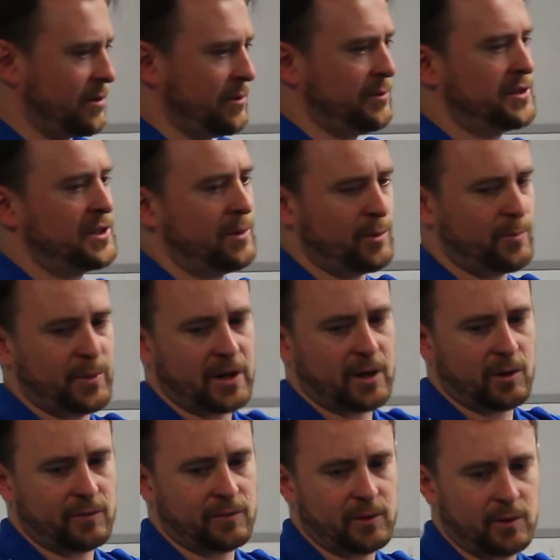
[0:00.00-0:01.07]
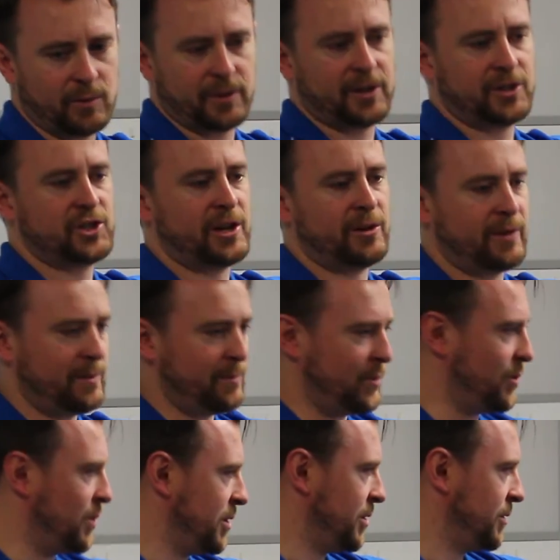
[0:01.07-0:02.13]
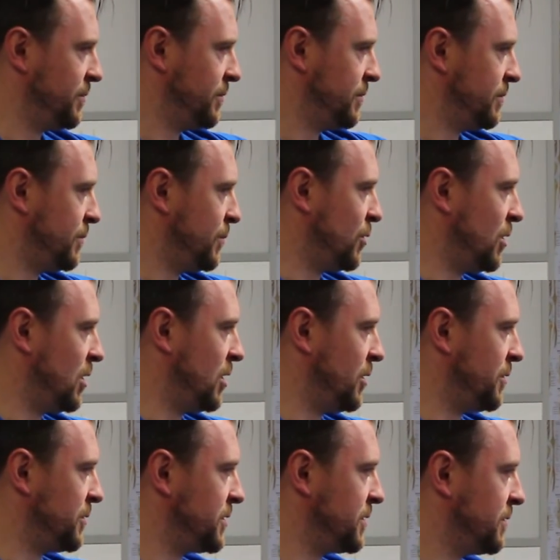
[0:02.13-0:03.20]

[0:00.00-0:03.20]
I want to get more powerful, I want to generate more load.